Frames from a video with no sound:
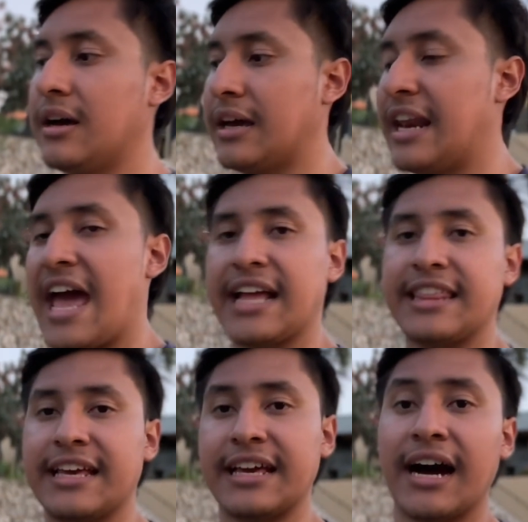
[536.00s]
an act
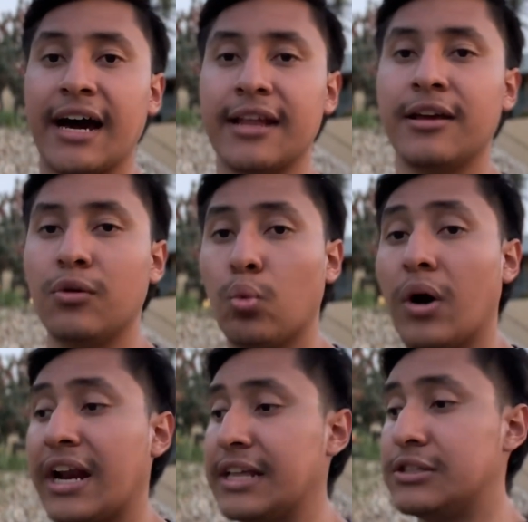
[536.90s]
that God
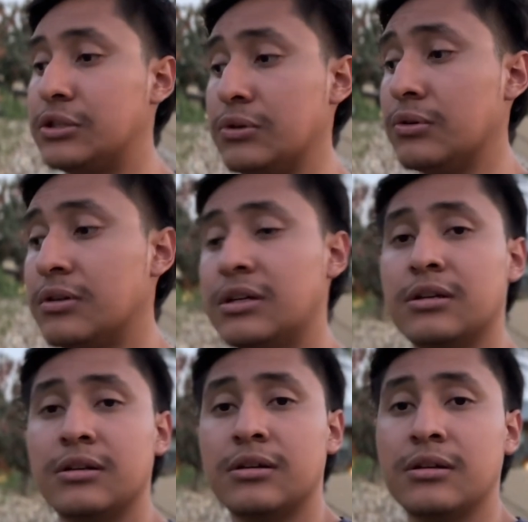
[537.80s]
wanted to
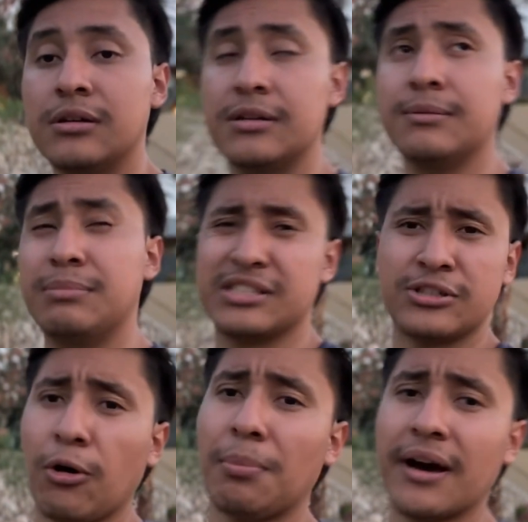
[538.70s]

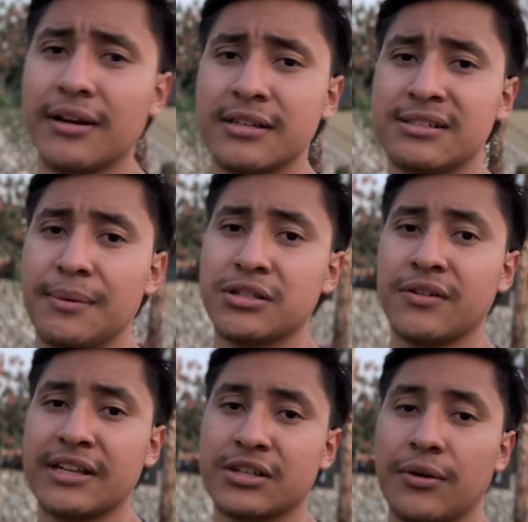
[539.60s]
bestow upon us. I'm not sure
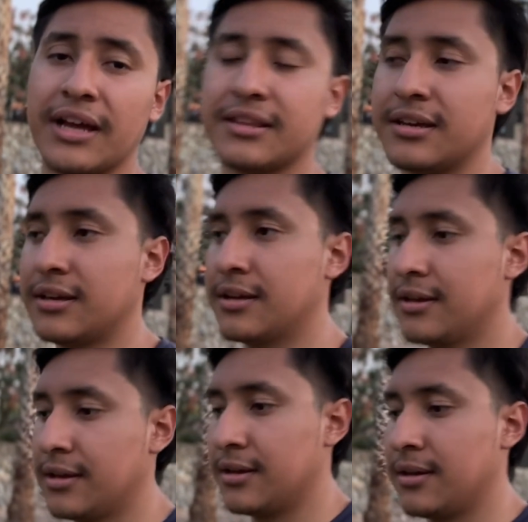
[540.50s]
that's correct.
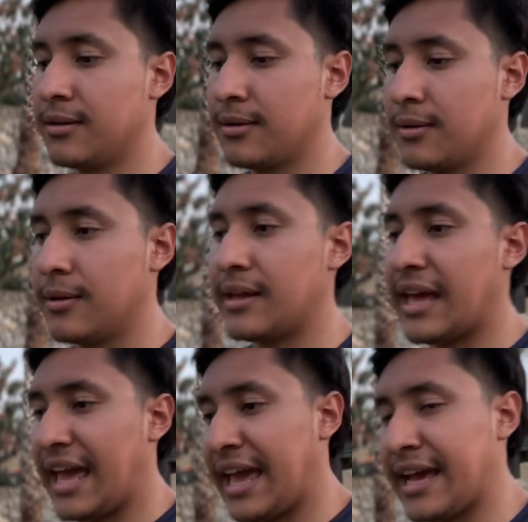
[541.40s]

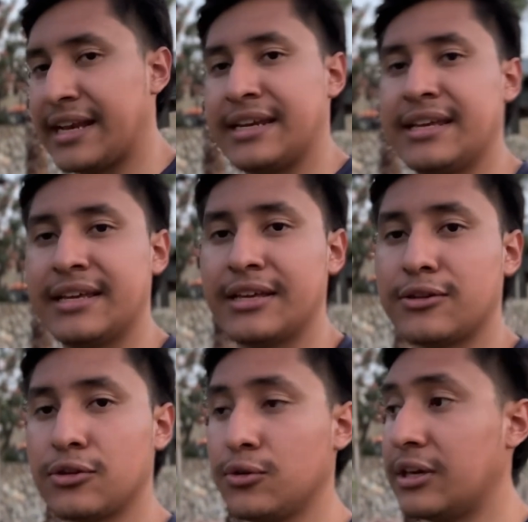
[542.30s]
And
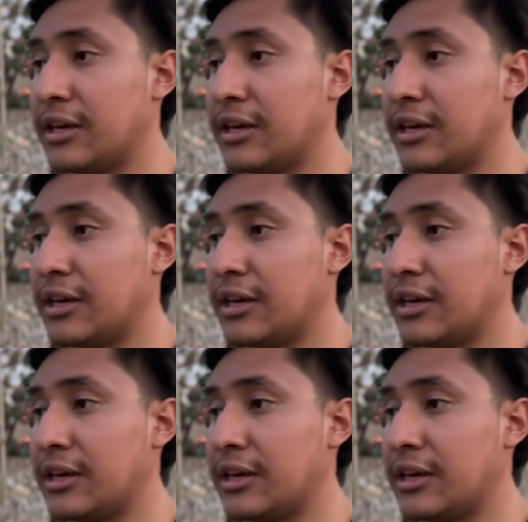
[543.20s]
you